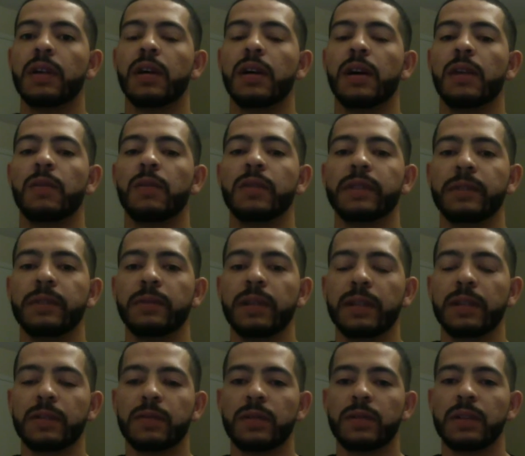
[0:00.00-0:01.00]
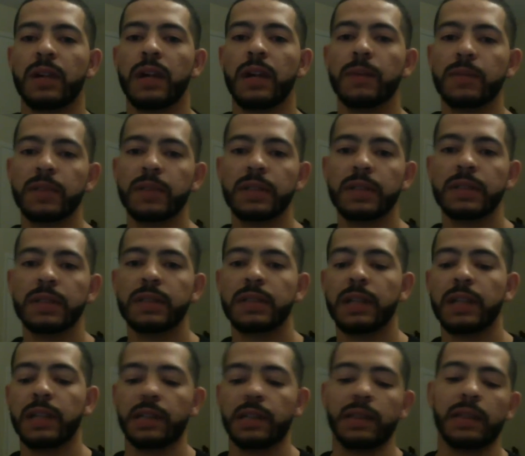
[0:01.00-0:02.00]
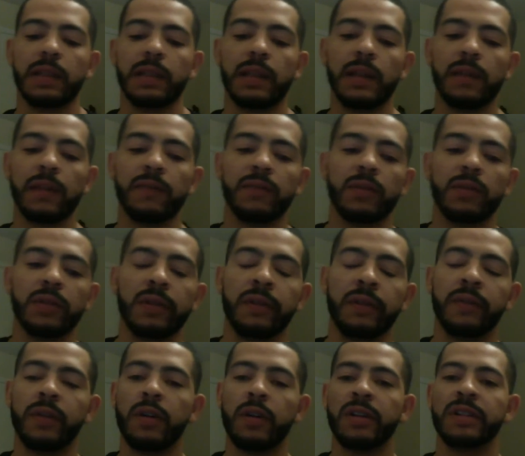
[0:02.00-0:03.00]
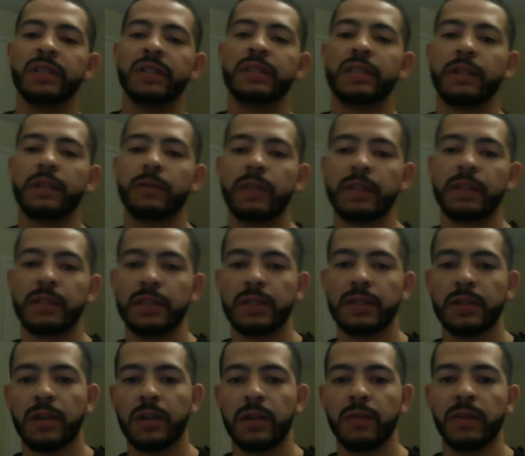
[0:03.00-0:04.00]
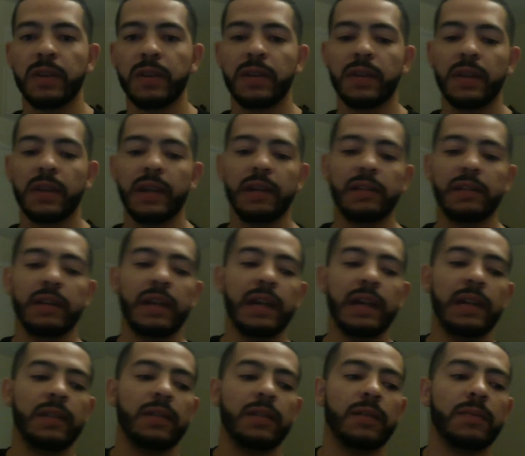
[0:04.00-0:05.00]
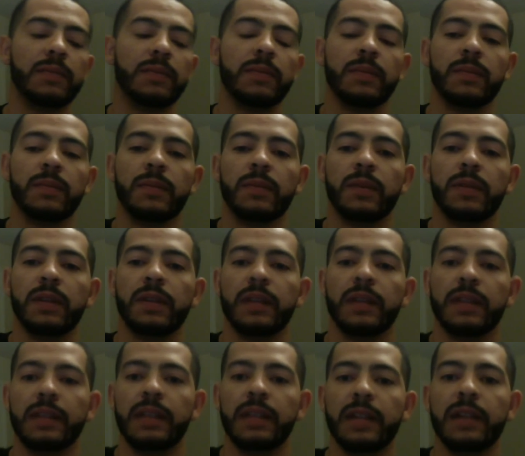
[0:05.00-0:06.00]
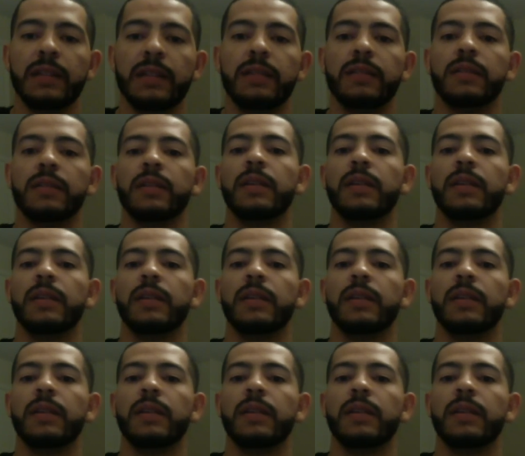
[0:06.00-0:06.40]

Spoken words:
on what they would like to accomplish, like the level of yardage they would like to start with and end up with at the end,